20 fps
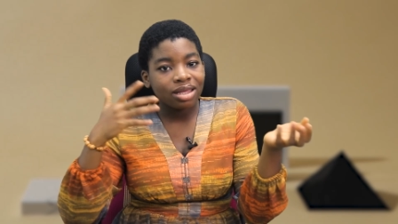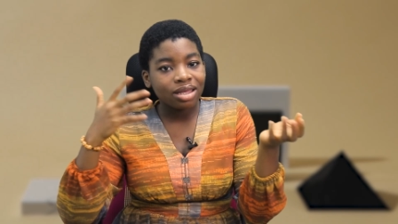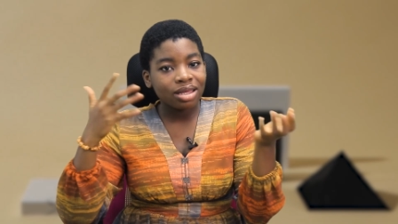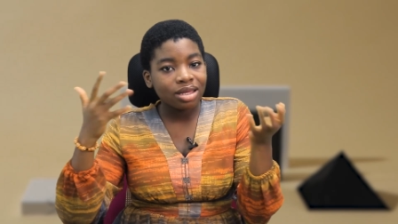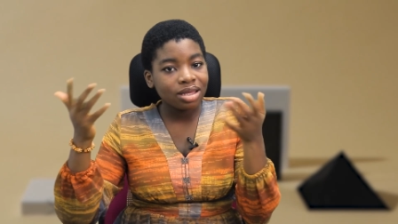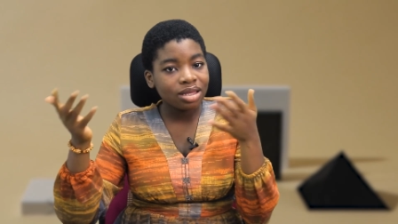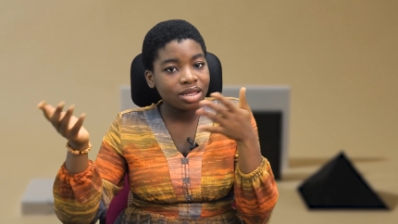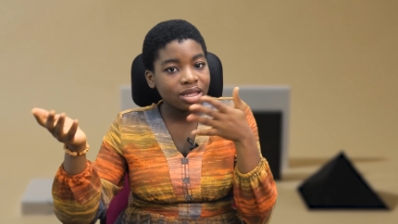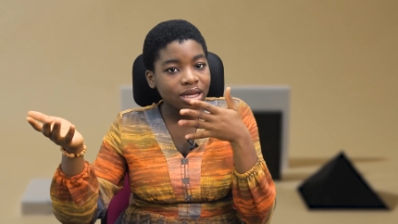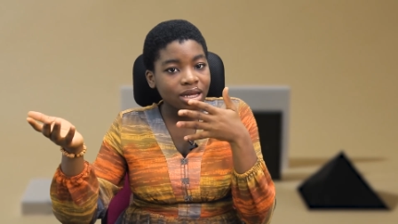
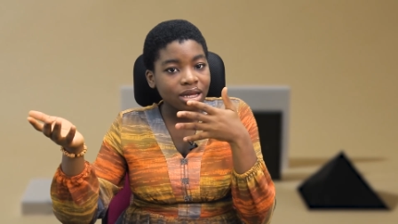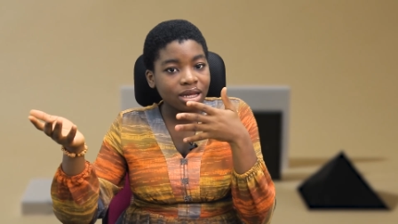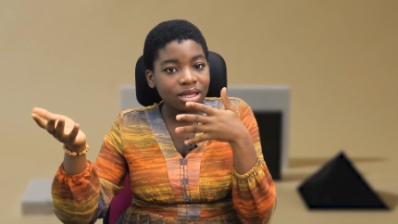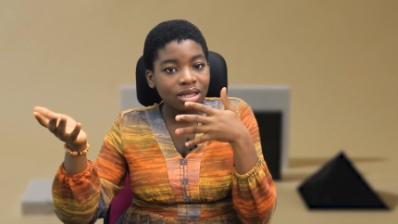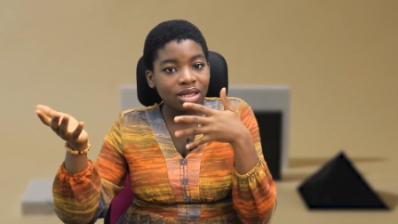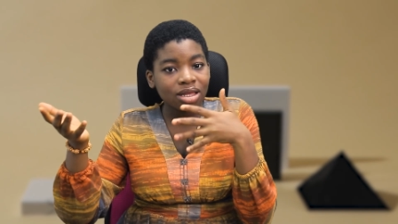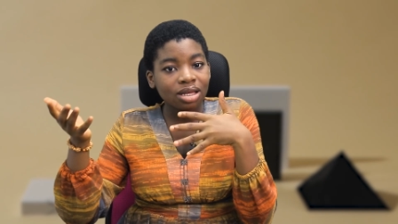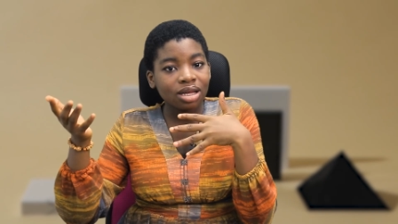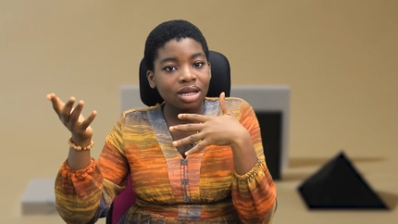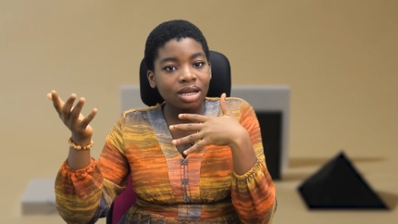
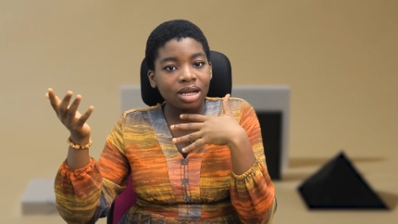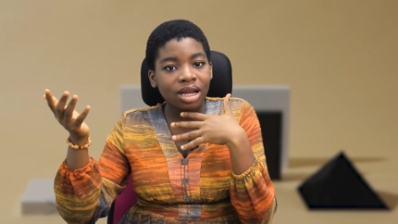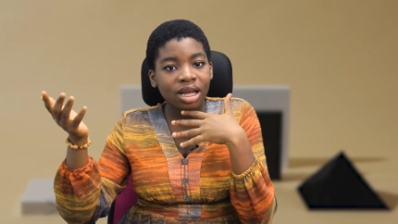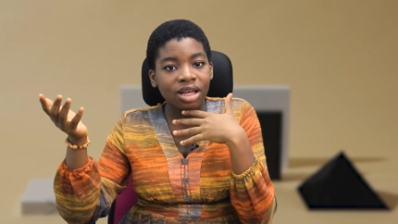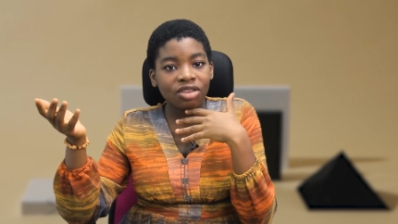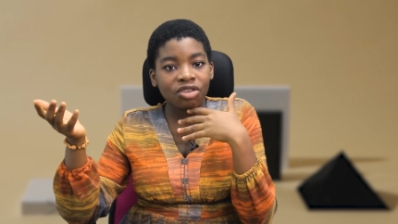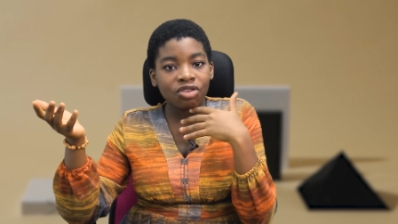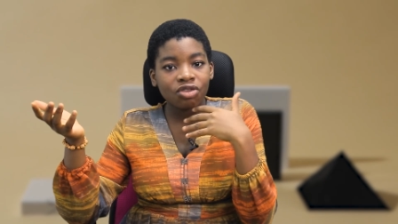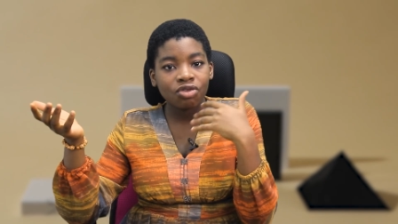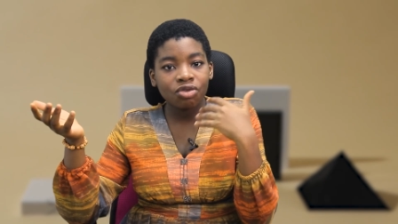assistance,
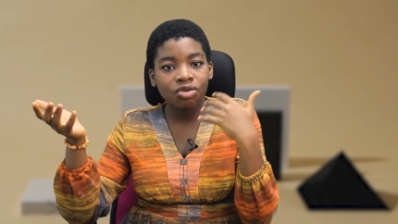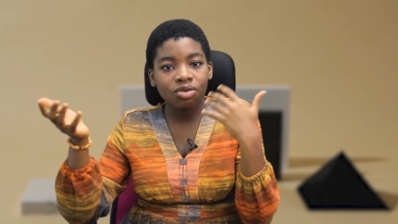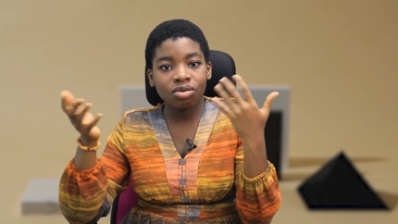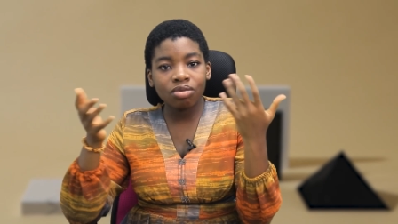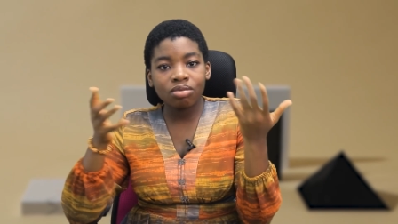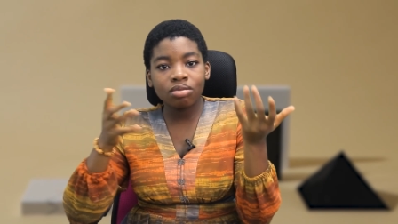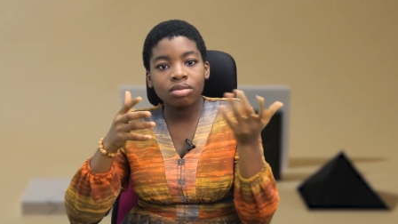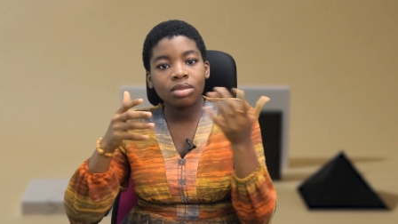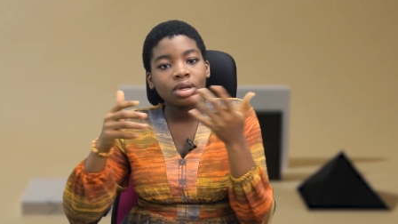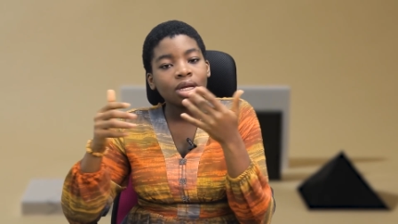
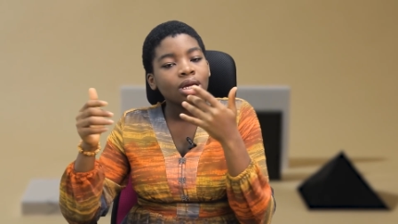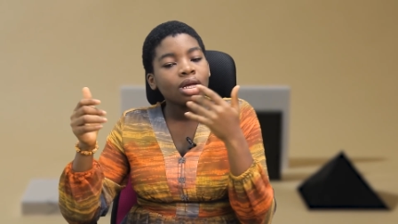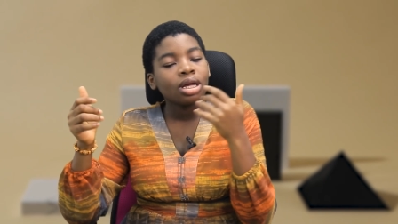classroom,